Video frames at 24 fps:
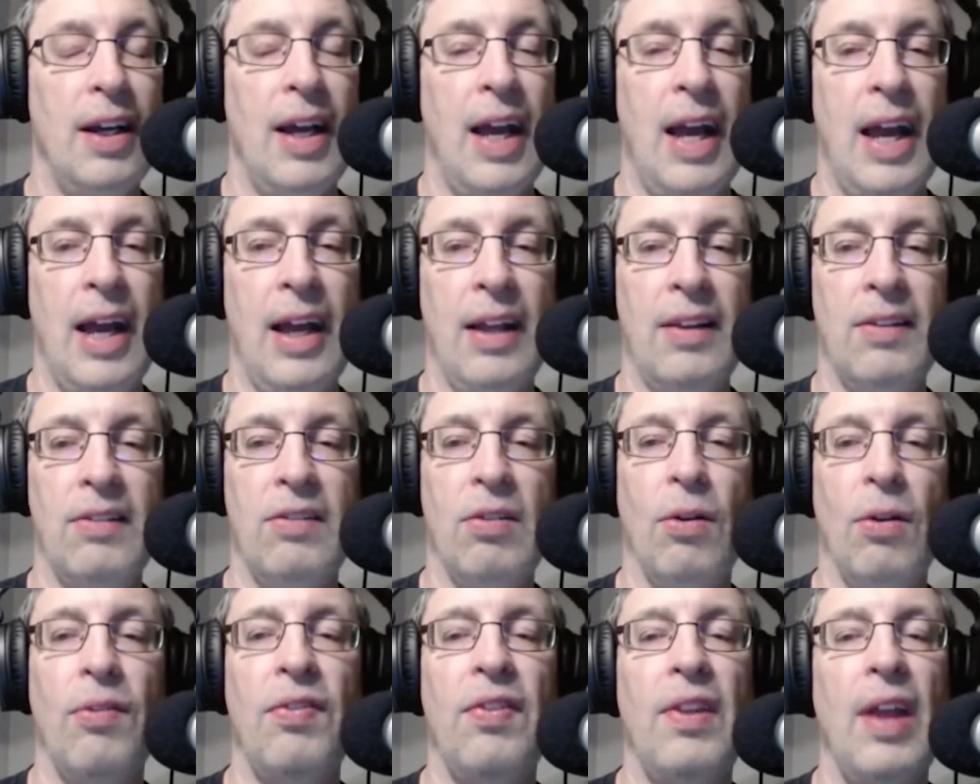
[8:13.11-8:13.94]
And
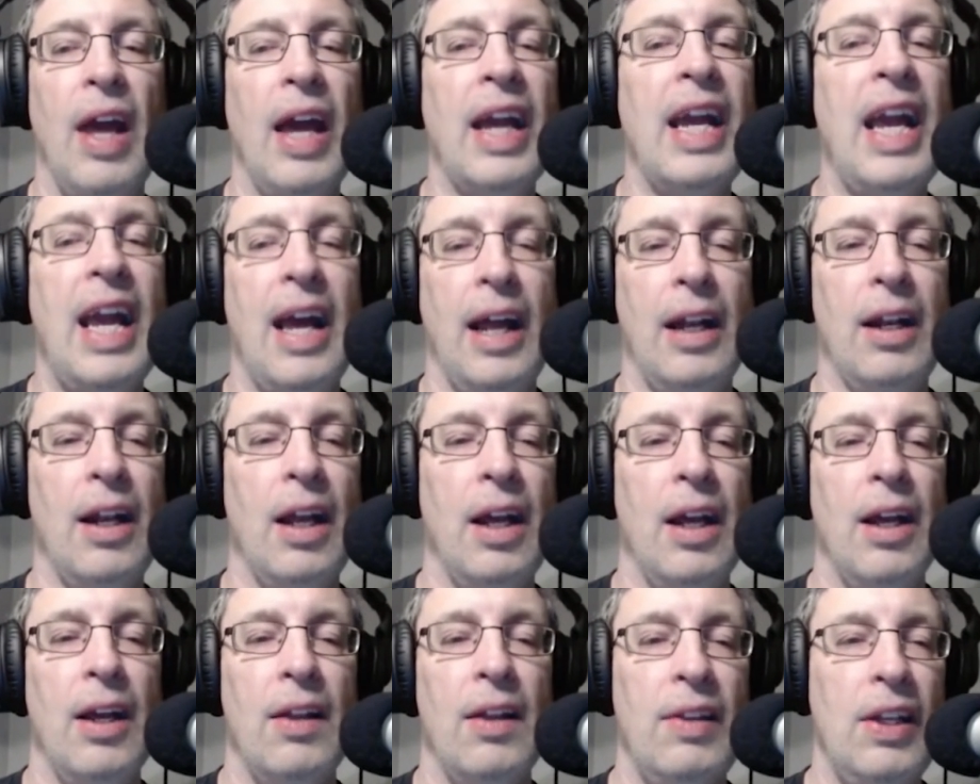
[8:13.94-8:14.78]
so again,
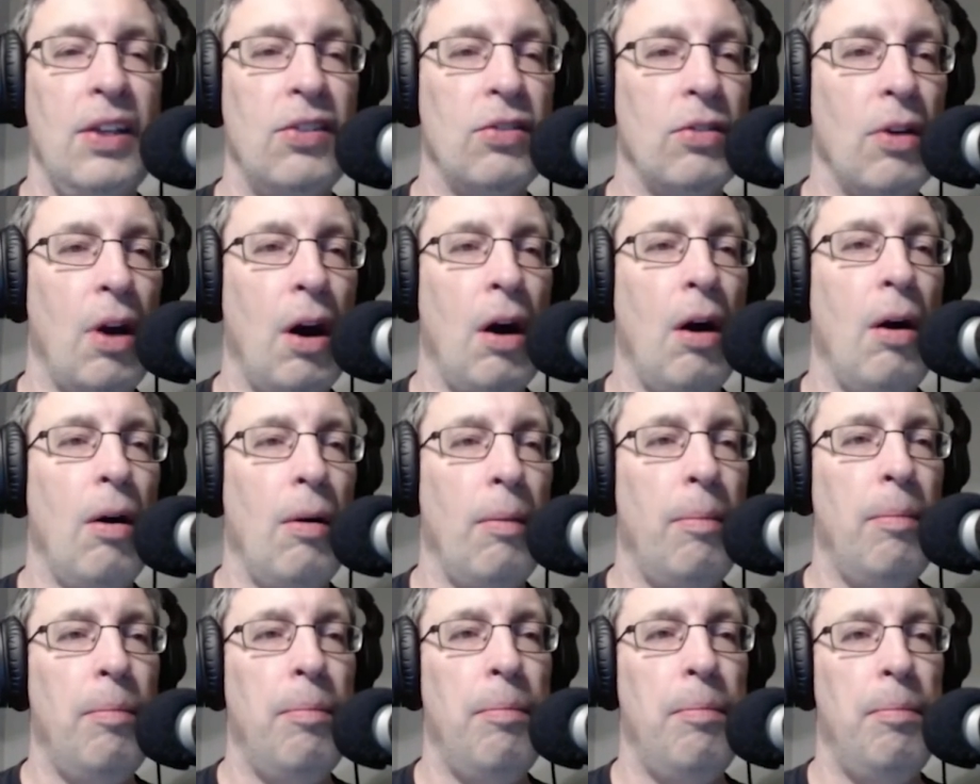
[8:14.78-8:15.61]
these are
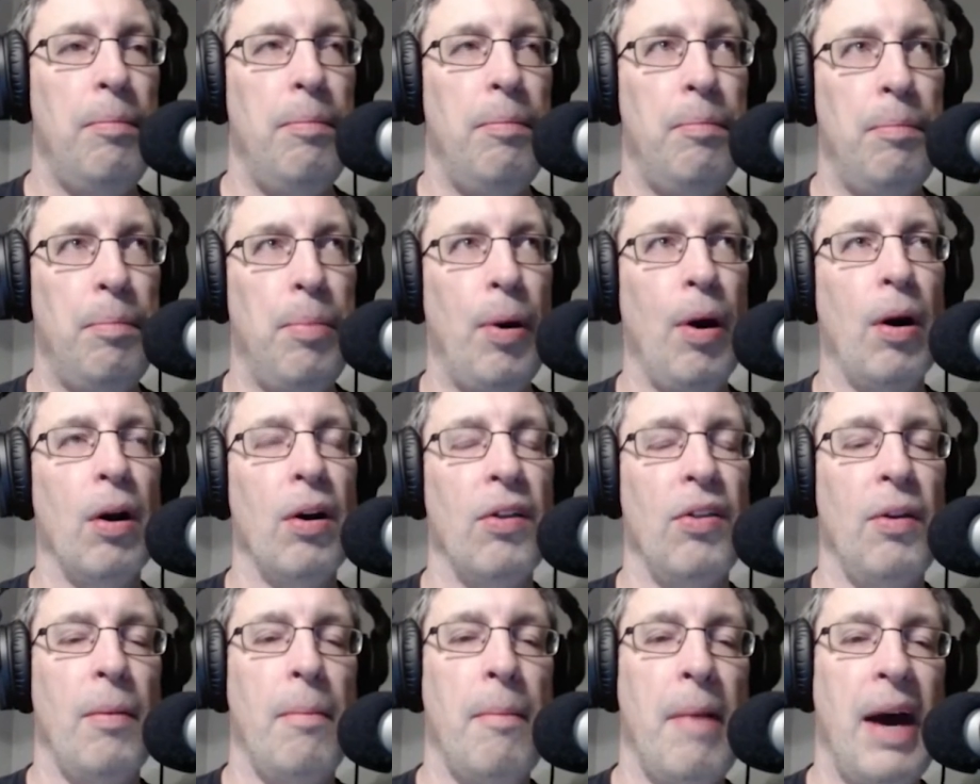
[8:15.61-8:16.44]
all part
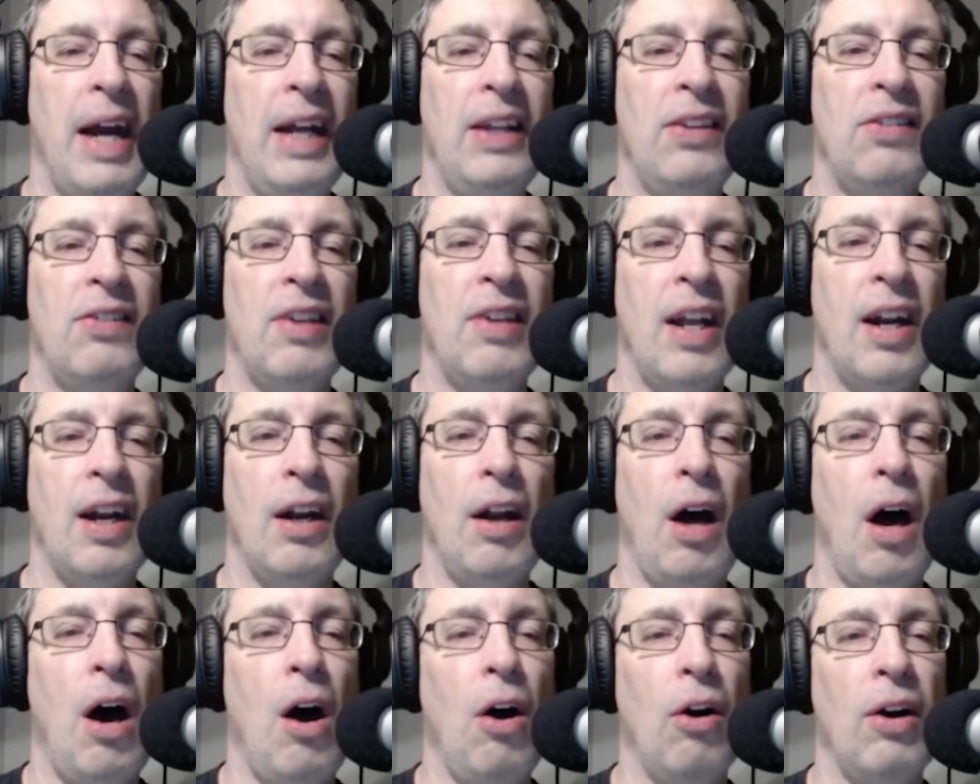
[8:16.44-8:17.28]
of the mindset
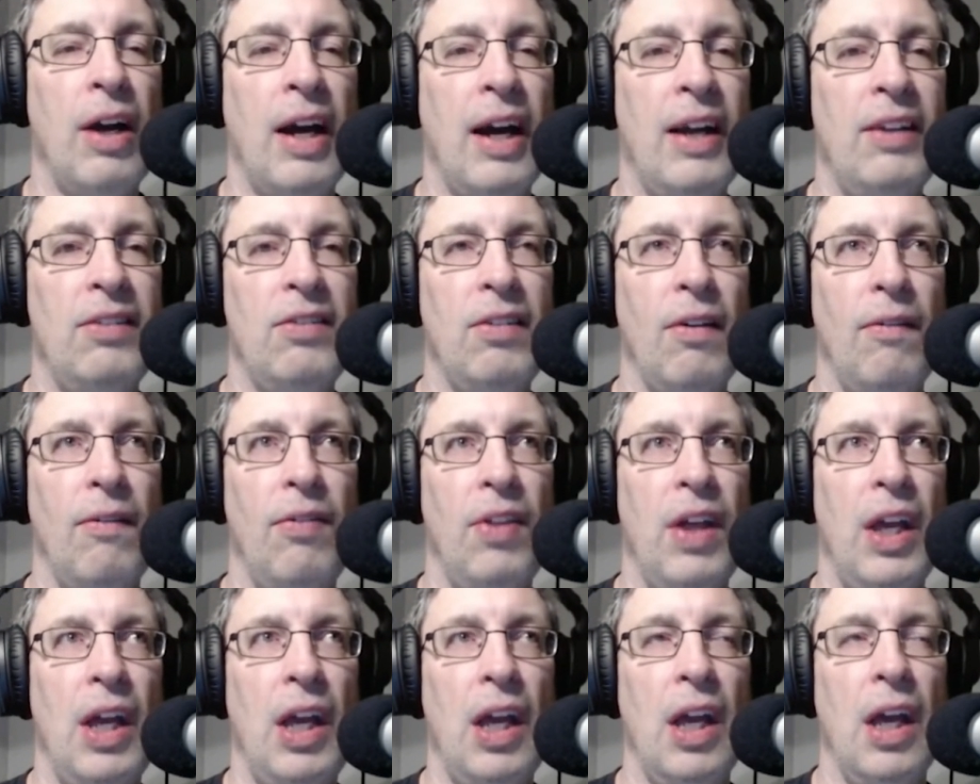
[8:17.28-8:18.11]
and all kinds of
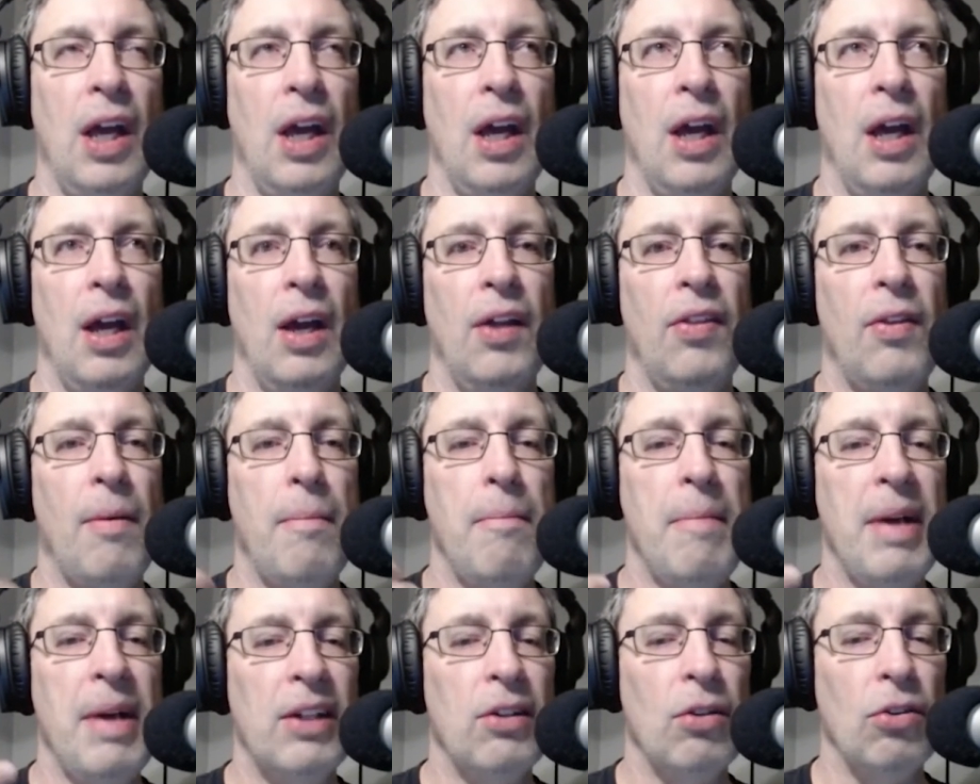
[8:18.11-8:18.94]
the
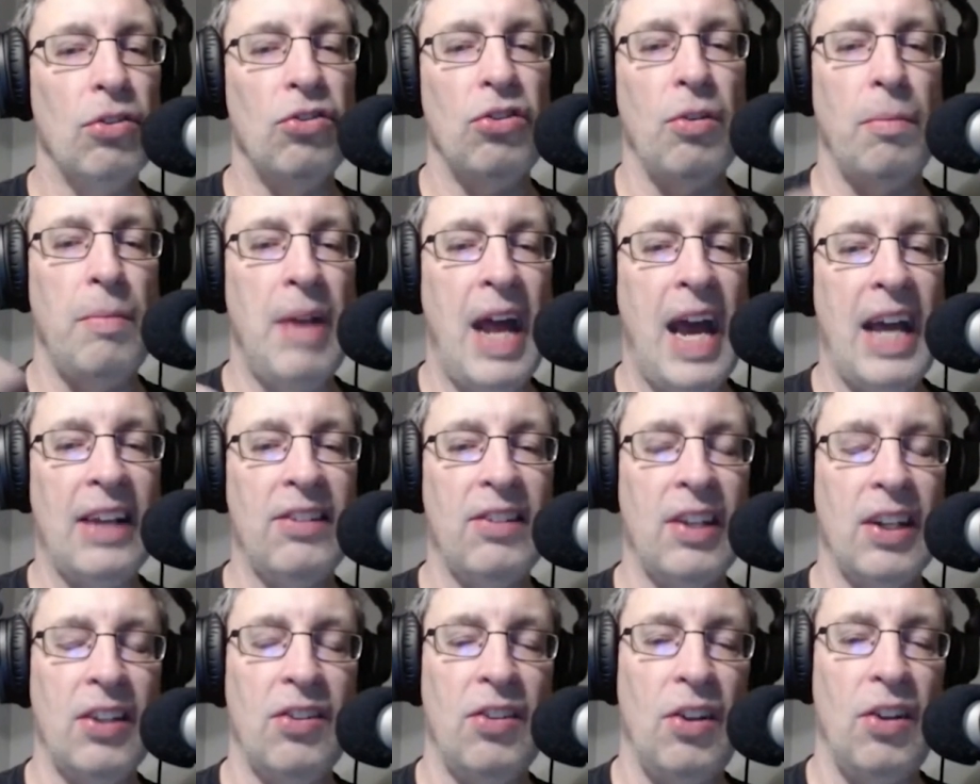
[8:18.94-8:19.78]
mental
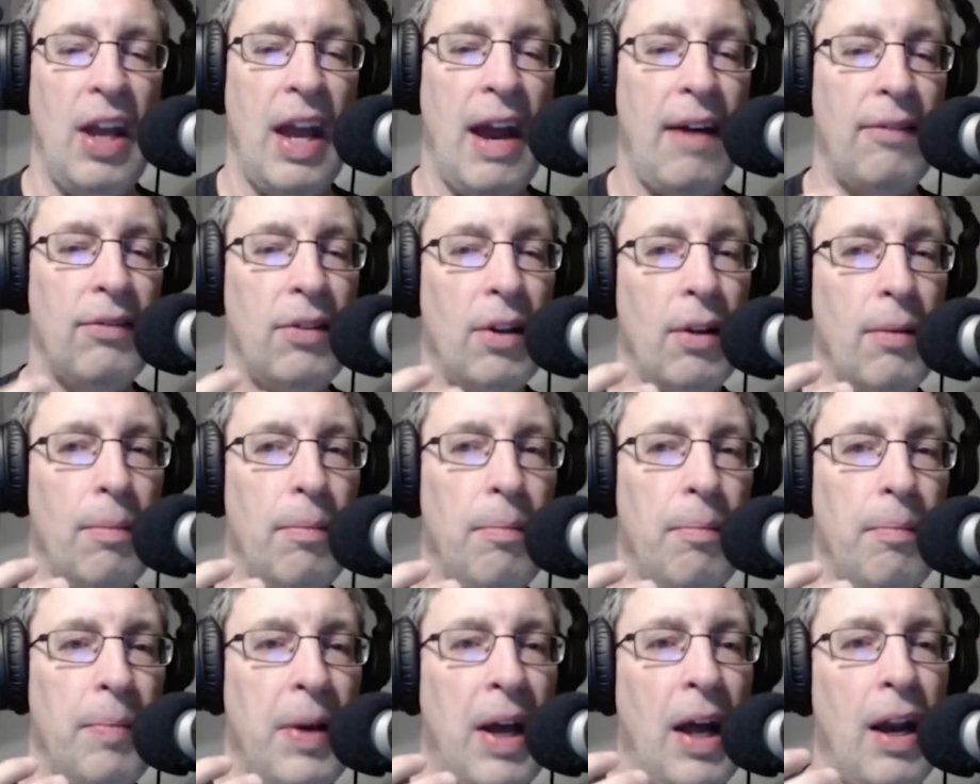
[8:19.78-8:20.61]
gymnastics that you have to
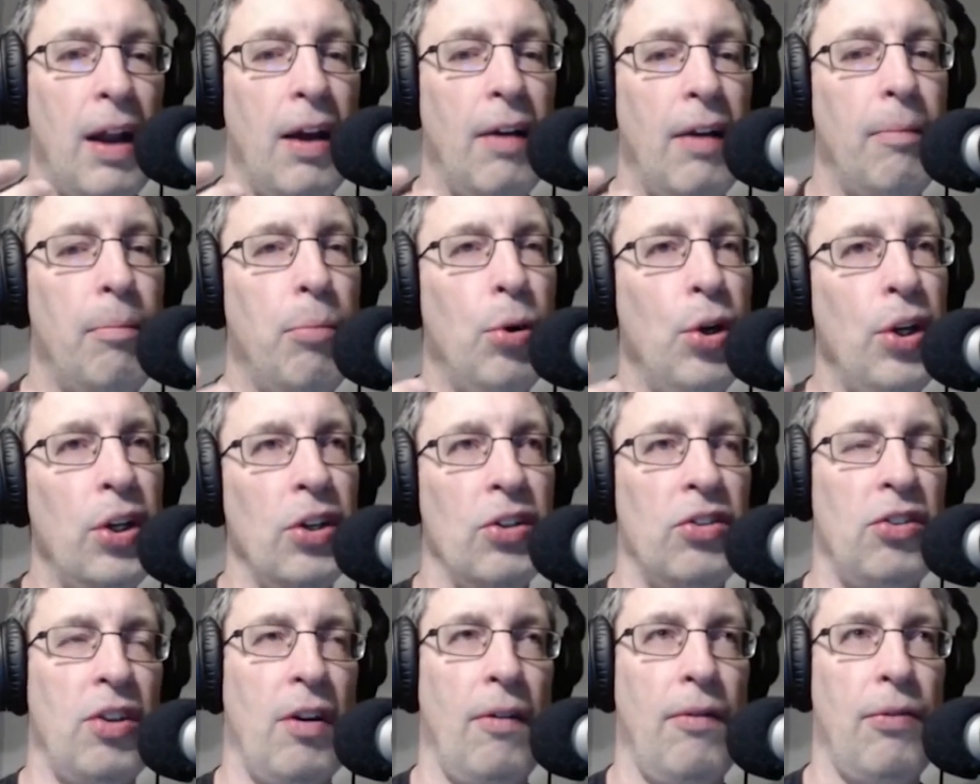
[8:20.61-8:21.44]
kind of put
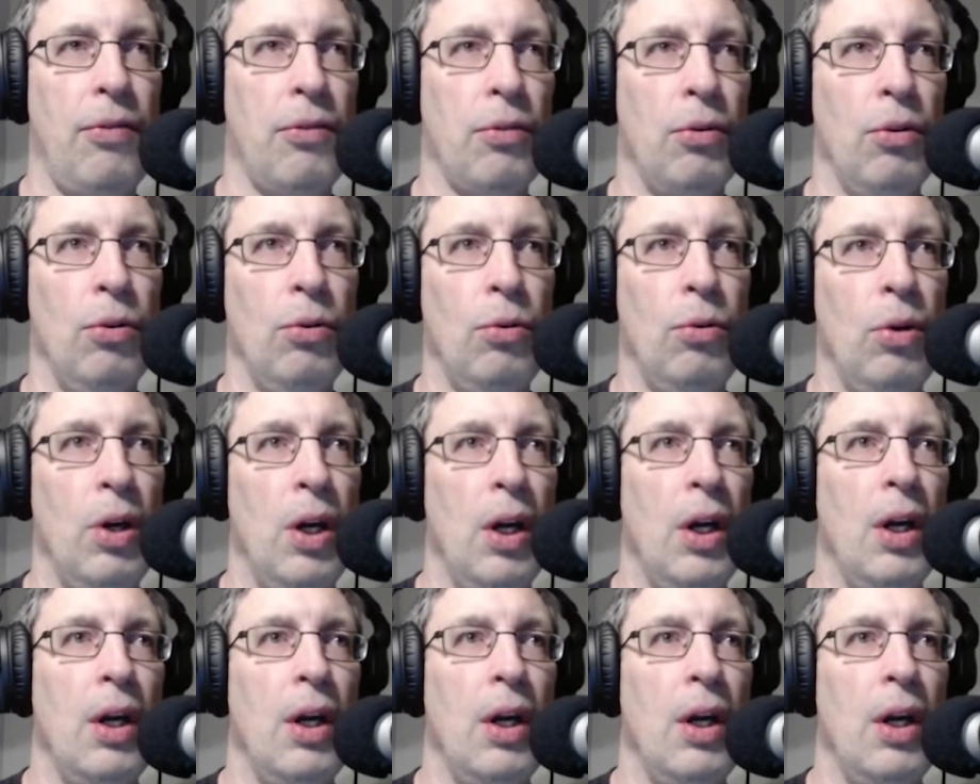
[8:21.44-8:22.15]
yourself through